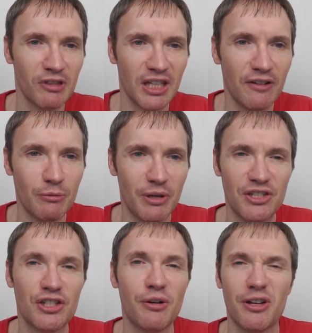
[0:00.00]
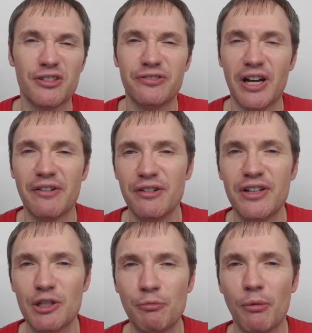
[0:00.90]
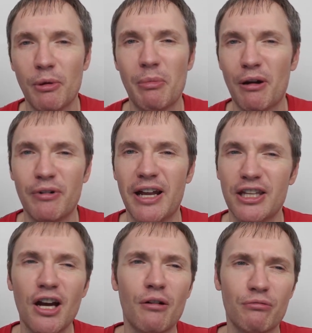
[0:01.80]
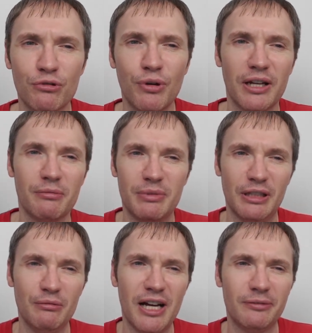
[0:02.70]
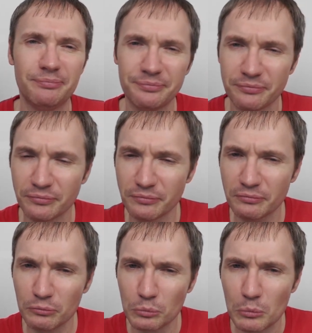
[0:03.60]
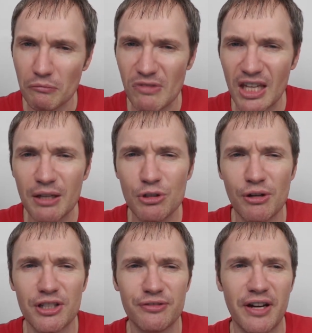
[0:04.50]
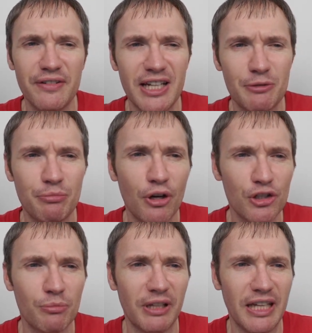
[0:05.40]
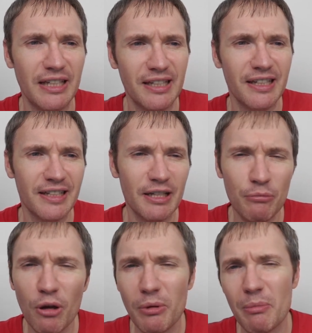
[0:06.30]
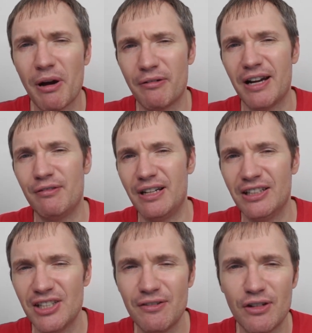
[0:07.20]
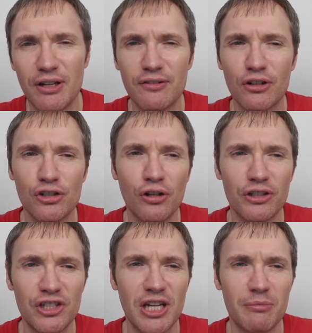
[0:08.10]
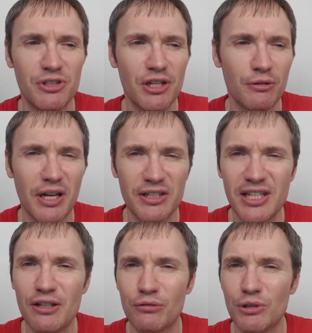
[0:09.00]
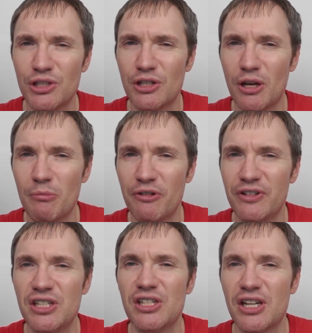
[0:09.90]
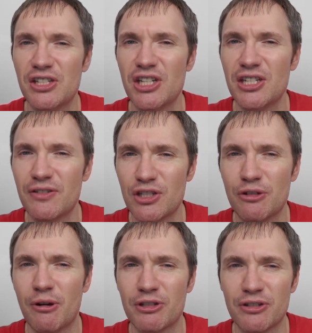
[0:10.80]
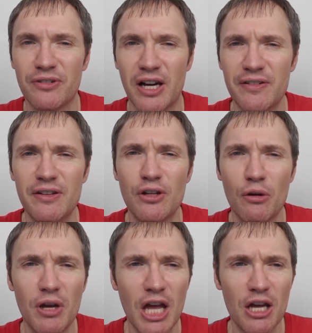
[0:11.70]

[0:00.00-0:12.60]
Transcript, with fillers: Give them basically 2 out of 5, and I think that's probably about right. They are quite well. Give them 2 out of 5. I think that's probably about right, really, because even though they've got chocolate chips, you know, I say all these McVitie's digestive is 2 out of 5, and even though